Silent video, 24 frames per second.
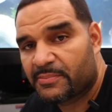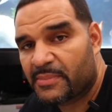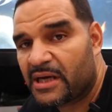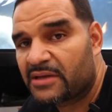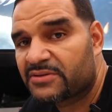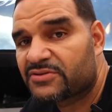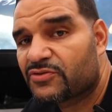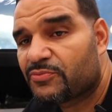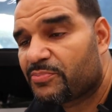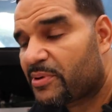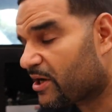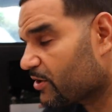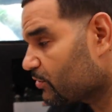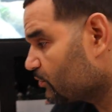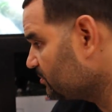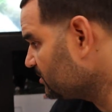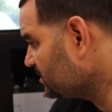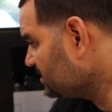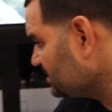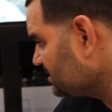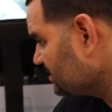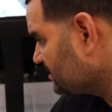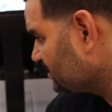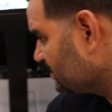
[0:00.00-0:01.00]
amount of
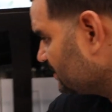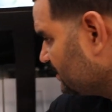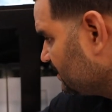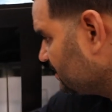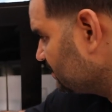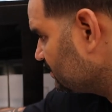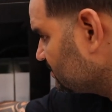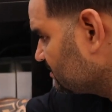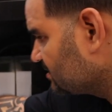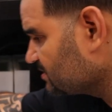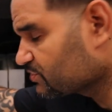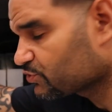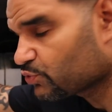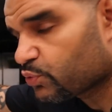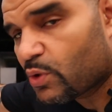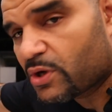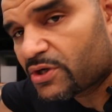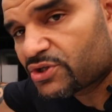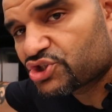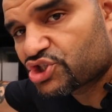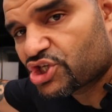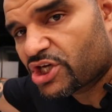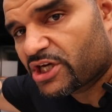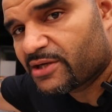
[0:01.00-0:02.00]
biomedia in this
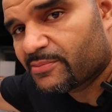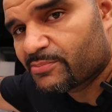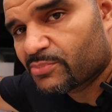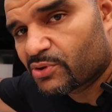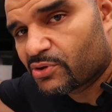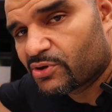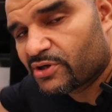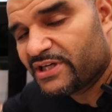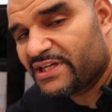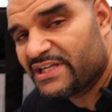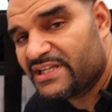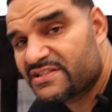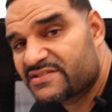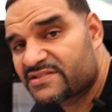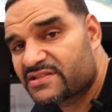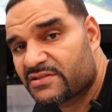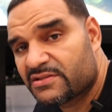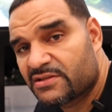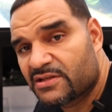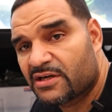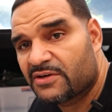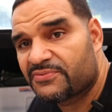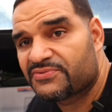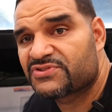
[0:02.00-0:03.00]
one chamber is
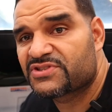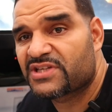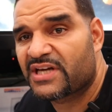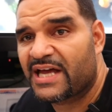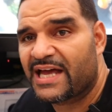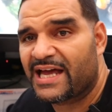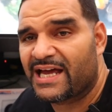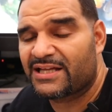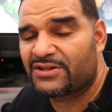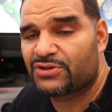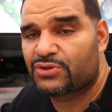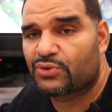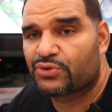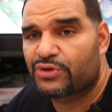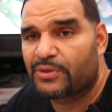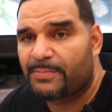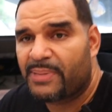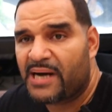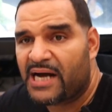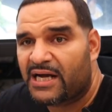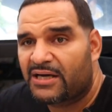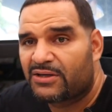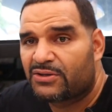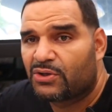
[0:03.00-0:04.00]
enough to handle the
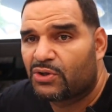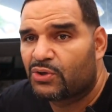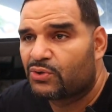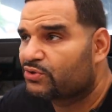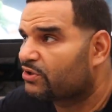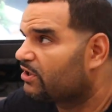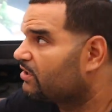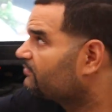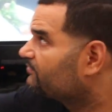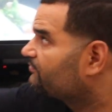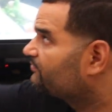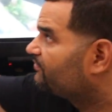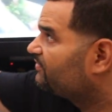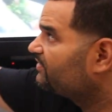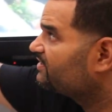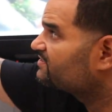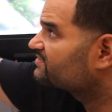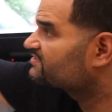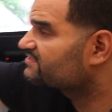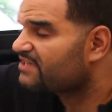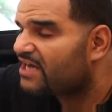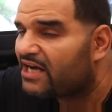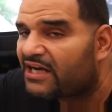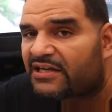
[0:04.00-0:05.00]
bioload of
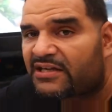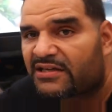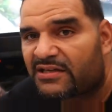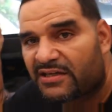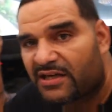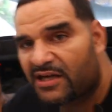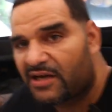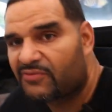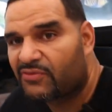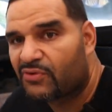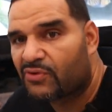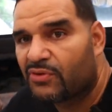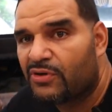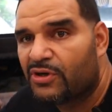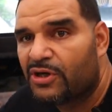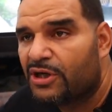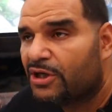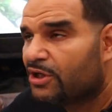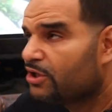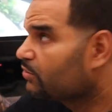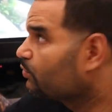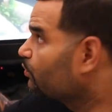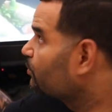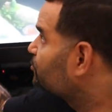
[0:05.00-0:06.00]
this stocking level,
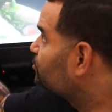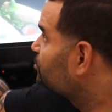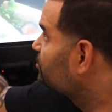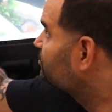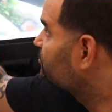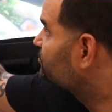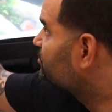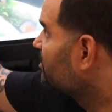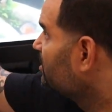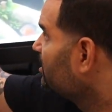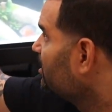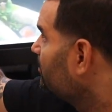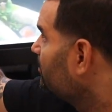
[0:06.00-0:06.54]
which is